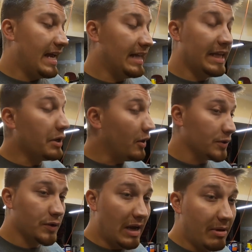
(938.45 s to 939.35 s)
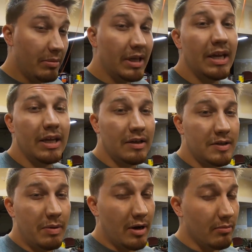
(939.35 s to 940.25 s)
And then also I may be getting a
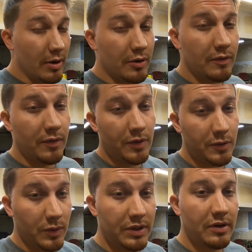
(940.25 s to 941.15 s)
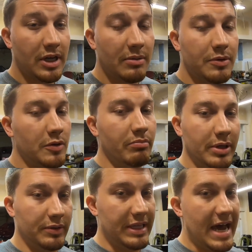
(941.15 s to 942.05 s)
spare motor for this winter time to
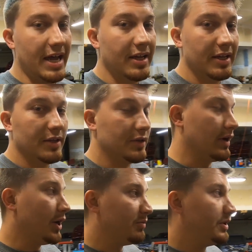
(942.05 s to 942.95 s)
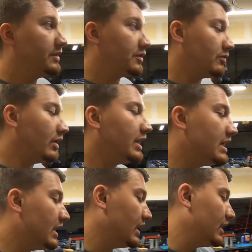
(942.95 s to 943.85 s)
build that. So I hope you guys are ready
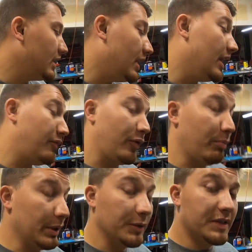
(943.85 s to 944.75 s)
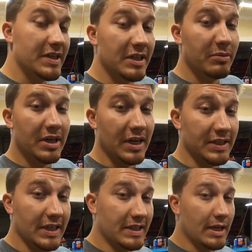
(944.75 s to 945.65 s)
for build season because
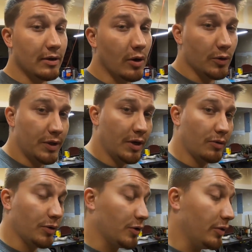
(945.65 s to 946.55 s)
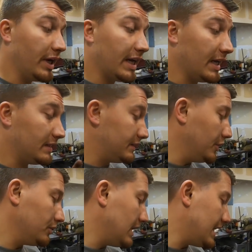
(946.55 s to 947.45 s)
it's getting cold here real quick. It
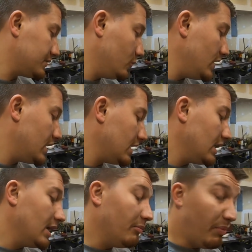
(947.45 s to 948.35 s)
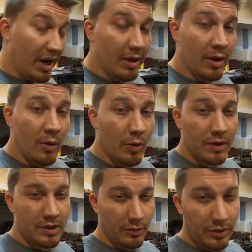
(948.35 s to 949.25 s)
snowed last week, but we're
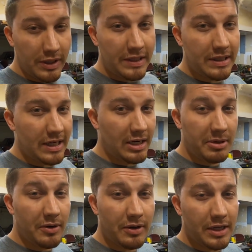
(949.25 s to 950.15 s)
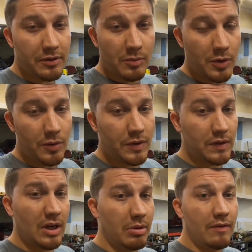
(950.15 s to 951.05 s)
still really excited to be going to Ice Cream Cruise. It's
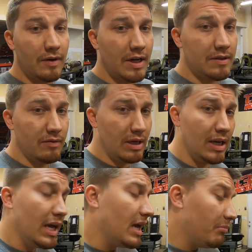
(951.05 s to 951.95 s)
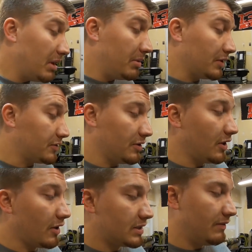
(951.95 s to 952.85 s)
gonna be a fun ass event. Maybe I'll turn the
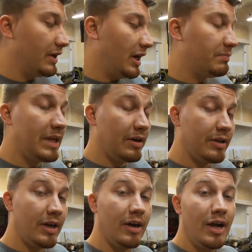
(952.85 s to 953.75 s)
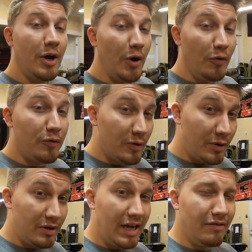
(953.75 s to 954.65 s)
RX-7 up down there. Hopefully we
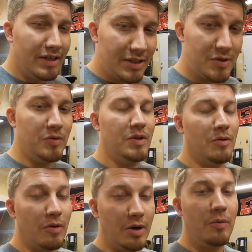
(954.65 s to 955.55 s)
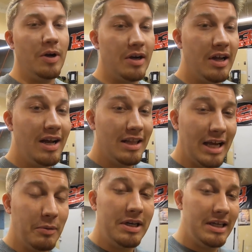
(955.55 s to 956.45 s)
don't have any issues with it running weird like
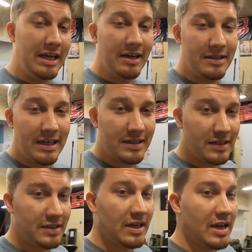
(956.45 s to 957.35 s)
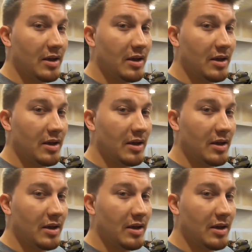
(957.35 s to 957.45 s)
we did down in Texas.